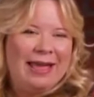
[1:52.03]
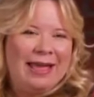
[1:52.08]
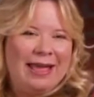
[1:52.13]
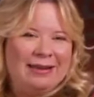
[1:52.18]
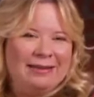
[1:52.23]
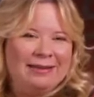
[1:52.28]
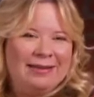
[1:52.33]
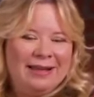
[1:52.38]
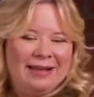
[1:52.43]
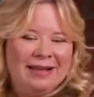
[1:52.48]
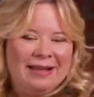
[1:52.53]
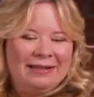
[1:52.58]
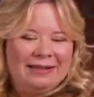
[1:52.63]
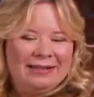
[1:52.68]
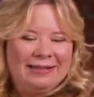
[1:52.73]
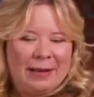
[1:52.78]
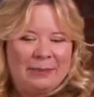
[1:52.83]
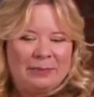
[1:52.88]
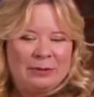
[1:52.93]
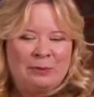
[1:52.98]
and
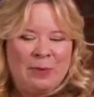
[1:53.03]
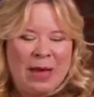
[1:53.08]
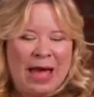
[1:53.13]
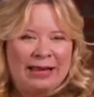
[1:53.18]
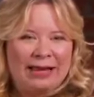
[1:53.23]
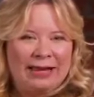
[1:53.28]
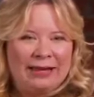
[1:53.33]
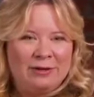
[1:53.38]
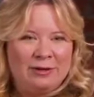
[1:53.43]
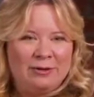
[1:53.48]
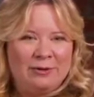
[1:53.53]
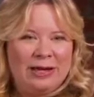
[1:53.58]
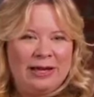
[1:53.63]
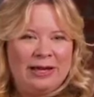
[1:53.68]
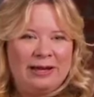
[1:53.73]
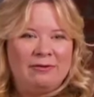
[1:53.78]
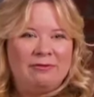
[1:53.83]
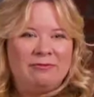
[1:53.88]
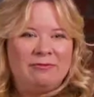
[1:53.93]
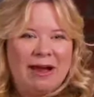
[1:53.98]
steps back into
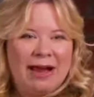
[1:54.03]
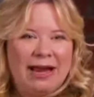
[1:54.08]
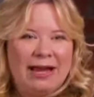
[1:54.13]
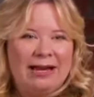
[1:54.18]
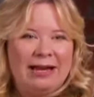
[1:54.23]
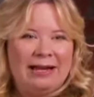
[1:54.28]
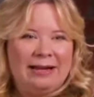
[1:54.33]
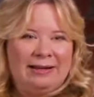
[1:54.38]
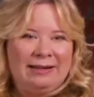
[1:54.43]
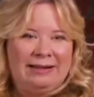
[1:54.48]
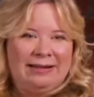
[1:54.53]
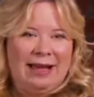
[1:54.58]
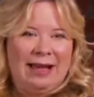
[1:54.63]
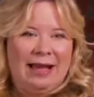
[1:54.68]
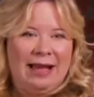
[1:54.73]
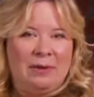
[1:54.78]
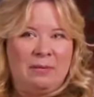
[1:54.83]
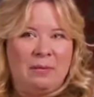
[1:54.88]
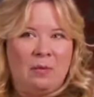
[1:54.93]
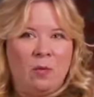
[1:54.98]
it right at a
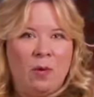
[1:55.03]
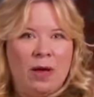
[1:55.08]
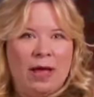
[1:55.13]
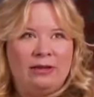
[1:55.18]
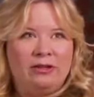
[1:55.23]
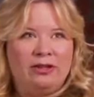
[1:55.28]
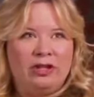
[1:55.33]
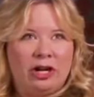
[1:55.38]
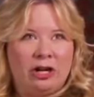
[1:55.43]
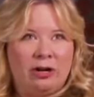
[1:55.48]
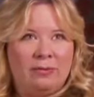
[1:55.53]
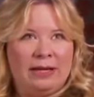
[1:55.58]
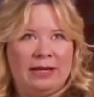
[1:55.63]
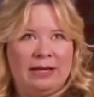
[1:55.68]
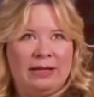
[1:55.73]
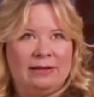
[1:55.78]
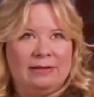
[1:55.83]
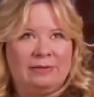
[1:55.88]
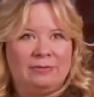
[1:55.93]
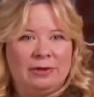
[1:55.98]
time when
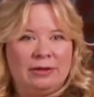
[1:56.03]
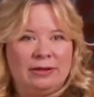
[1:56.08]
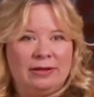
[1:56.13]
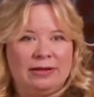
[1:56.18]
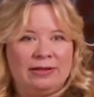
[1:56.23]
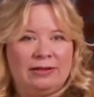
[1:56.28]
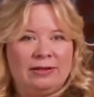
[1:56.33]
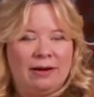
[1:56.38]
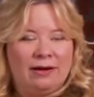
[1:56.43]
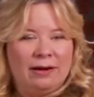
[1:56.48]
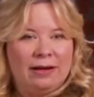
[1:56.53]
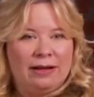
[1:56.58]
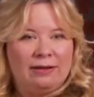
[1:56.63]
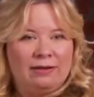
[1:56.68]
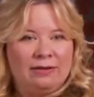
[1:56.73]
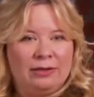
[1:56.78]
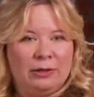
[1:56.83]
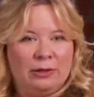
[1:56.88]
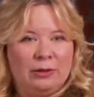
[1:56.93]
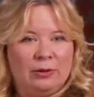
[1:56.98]
Jeremy is really starting
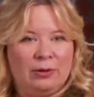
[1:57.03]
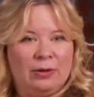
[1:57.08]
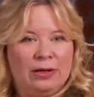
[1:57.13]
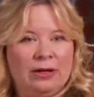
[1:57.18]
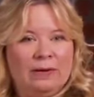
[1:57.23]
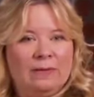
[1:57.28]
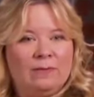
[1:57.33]
to